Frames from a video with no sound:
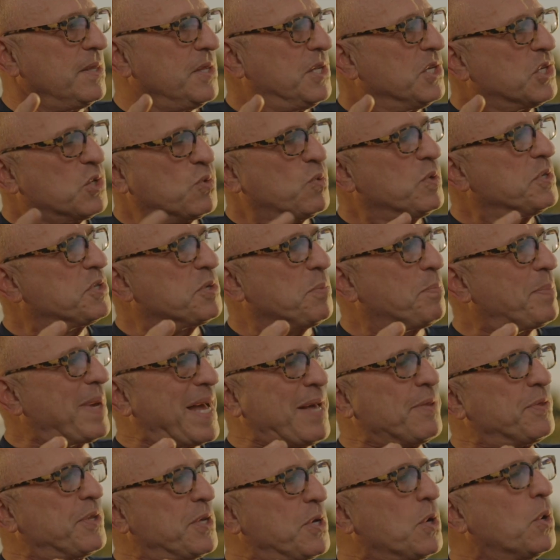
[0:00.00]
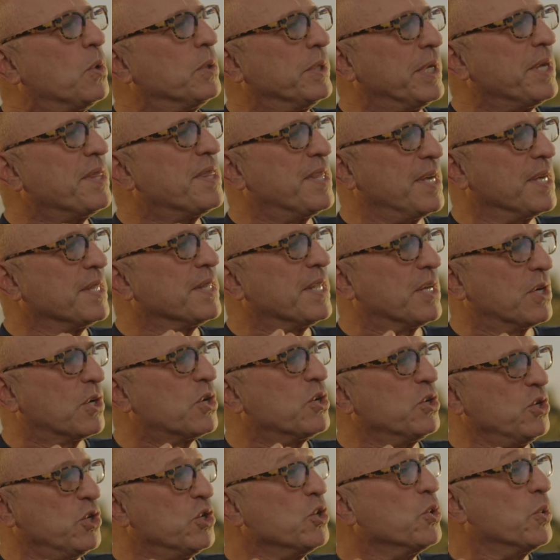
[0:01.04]
This was about the only thing that
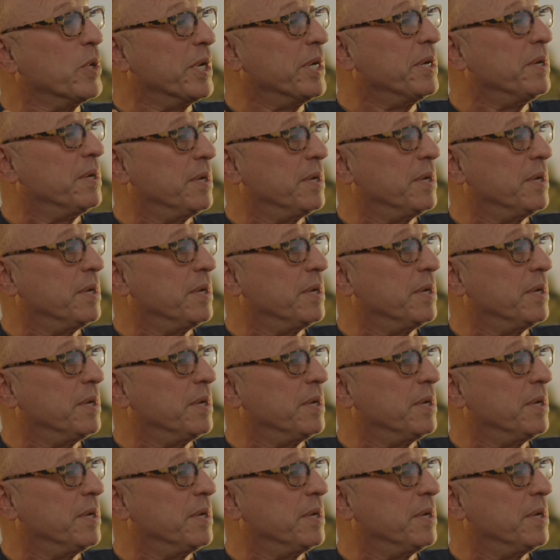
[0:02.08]
could do it.